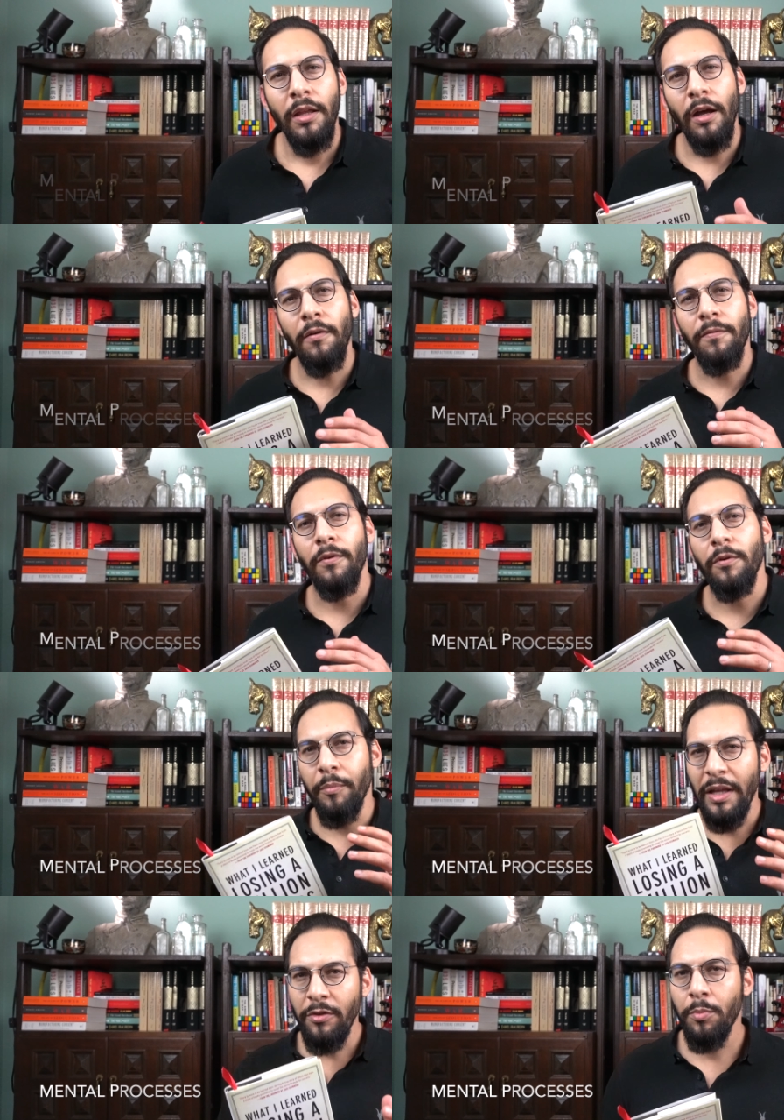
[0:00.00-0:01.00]
Now, for
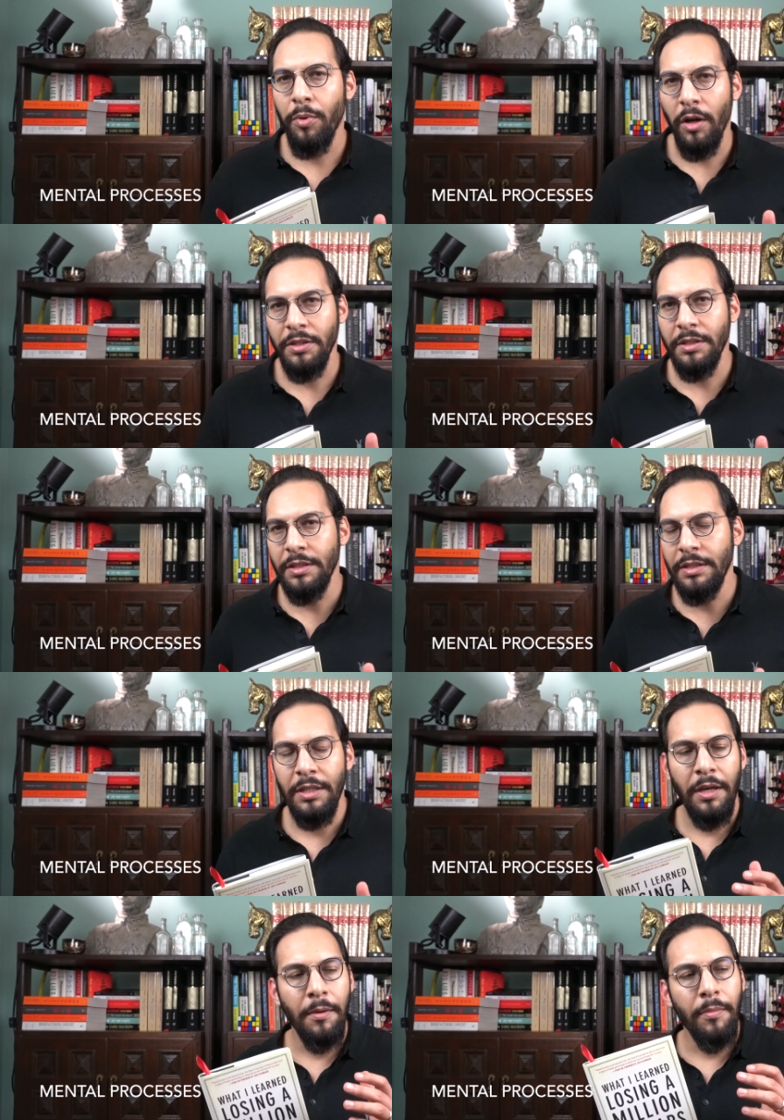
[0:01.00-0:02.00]
mental
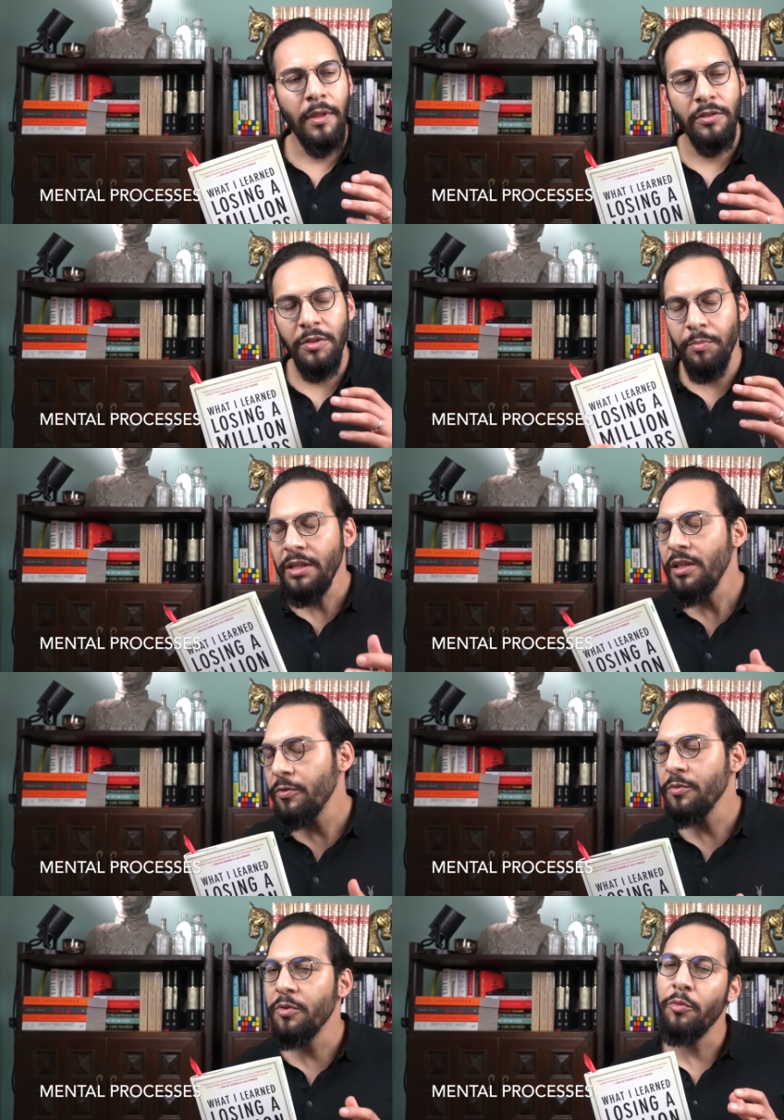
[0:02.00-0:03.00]
processes, there's a big
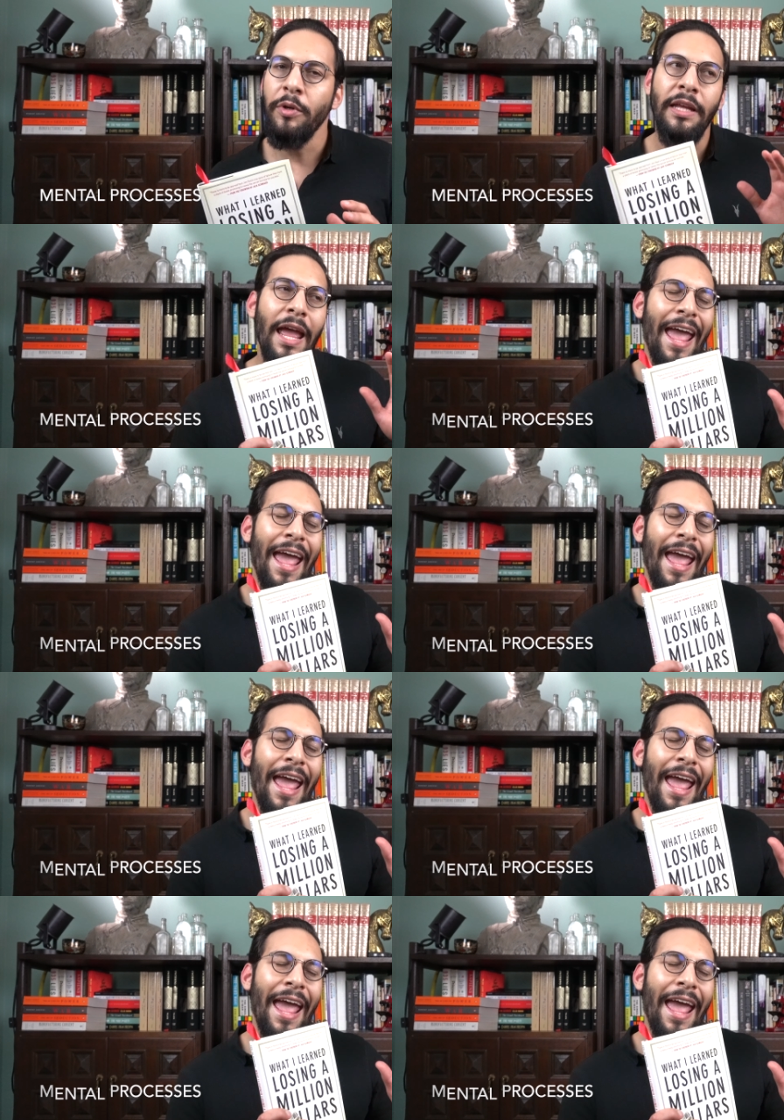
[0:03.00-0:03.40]
difference between